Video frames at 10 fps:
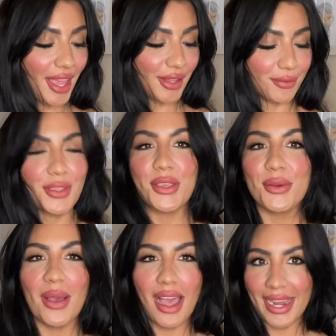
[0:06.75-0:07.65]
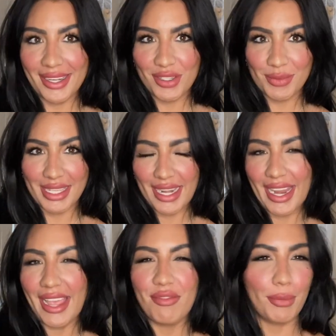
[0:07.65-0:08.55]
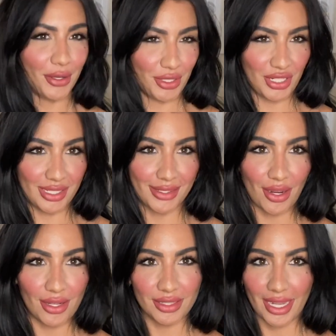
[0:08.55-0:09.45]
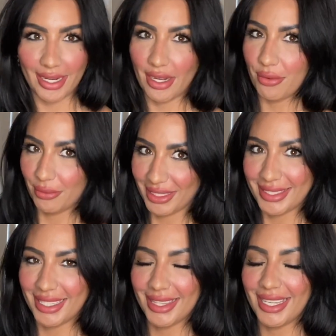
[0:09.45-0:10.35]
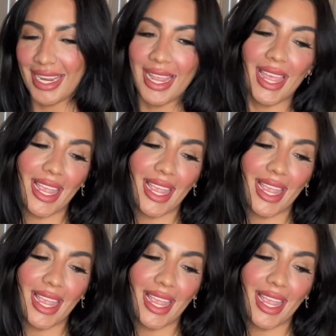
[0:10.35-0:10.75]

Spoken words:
a few items that I have purchased online recently.